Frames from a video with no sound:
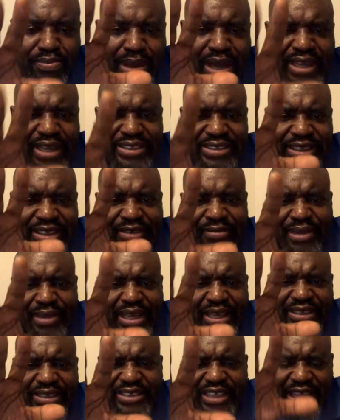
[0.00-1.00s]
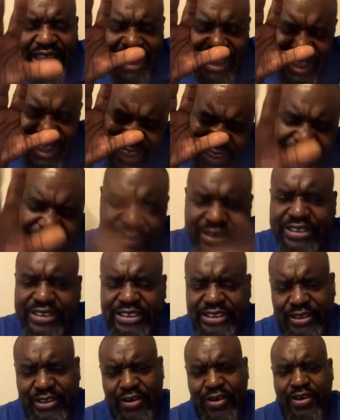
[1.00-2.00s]
boxing match I ever
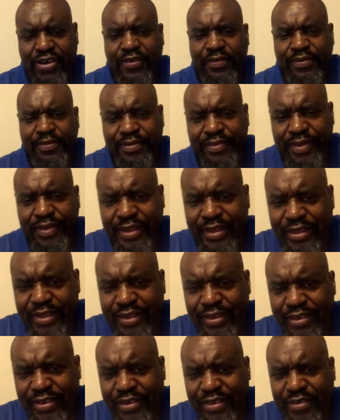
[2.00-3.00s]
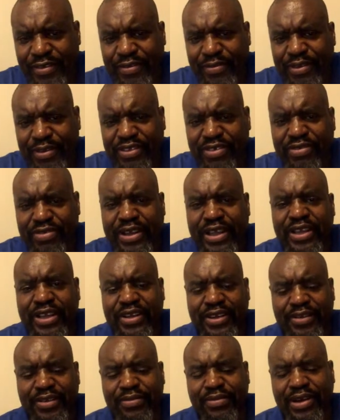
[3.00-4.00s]
saw
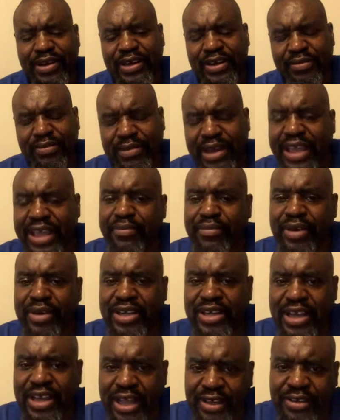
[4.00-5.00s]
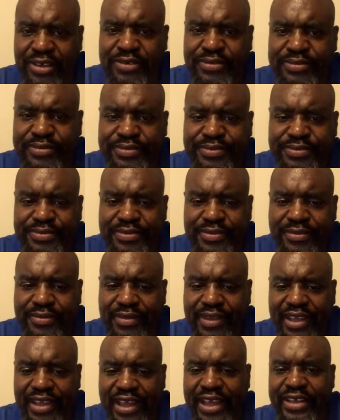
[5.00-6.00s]
between Mike Mccallum
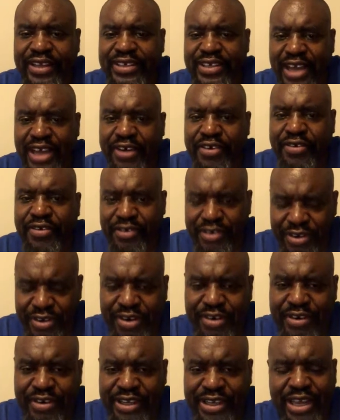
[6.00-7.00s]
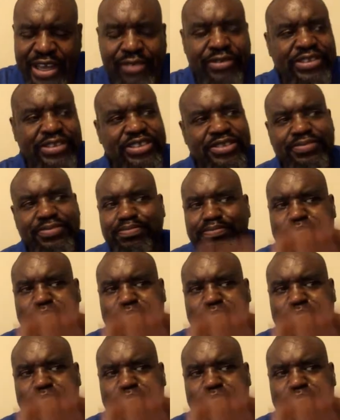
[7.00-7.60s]
and Donald Curry. That was